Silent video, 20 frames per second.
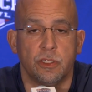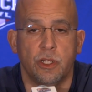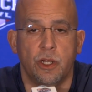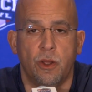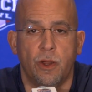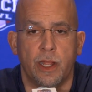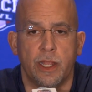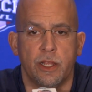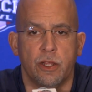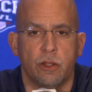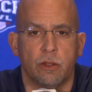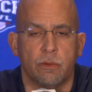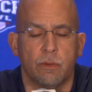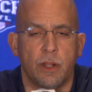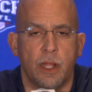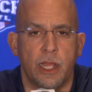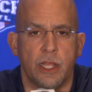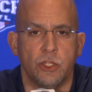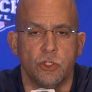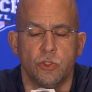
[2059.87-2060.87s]
You know, I hear
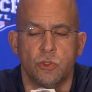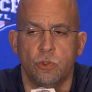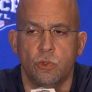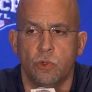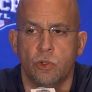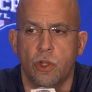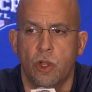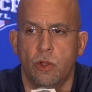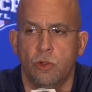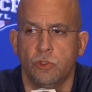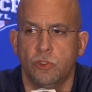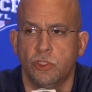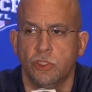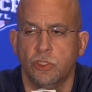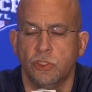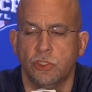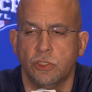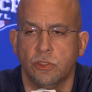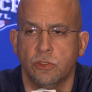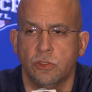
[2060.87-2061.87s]
high school
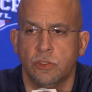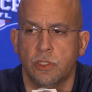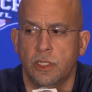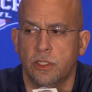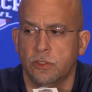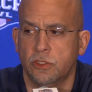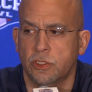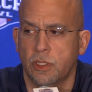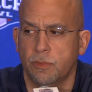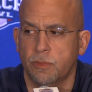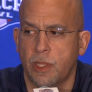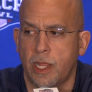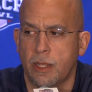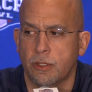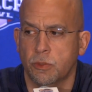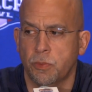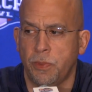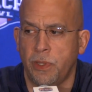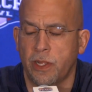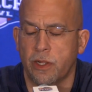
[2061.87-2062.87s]
coaches and, and
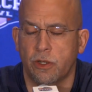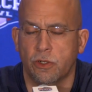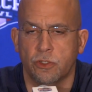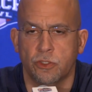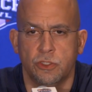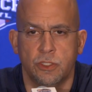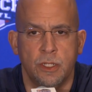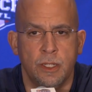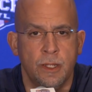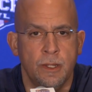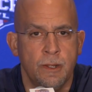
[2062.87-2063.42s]
sometimes players